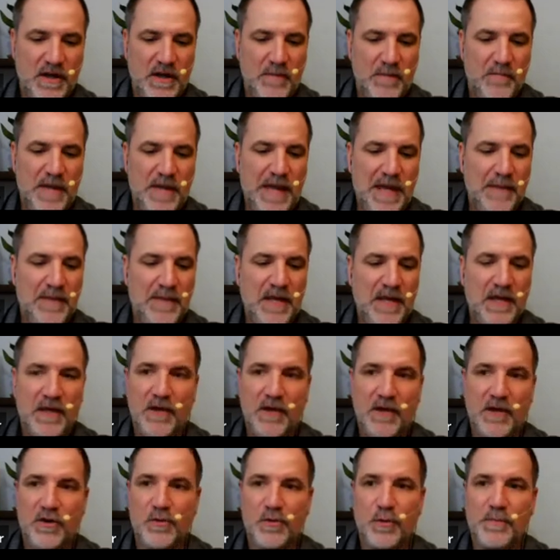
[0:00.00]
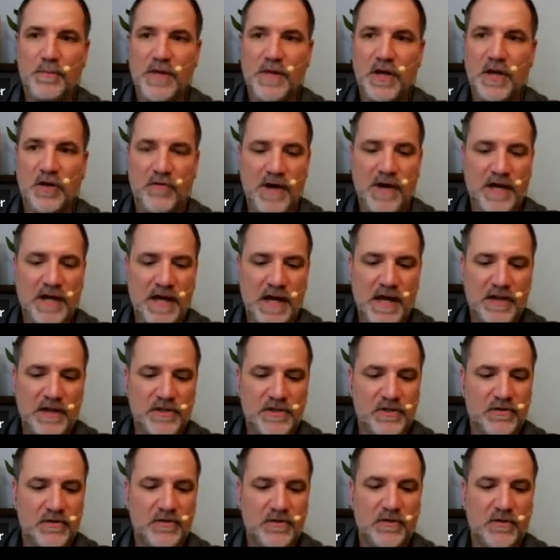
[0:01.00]
Maybe here would be a correct
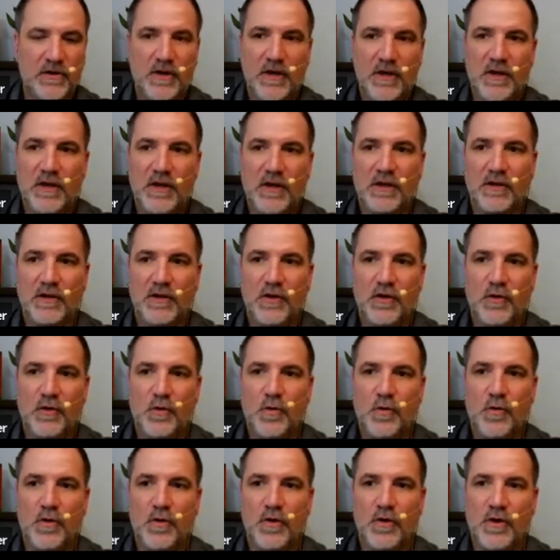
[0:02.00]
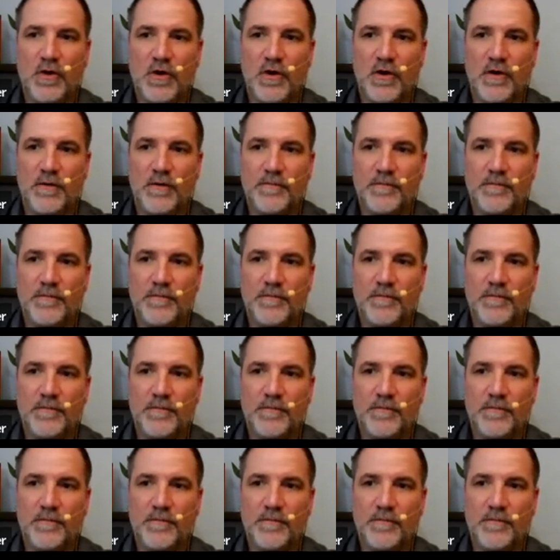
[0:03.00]
answer. Lenore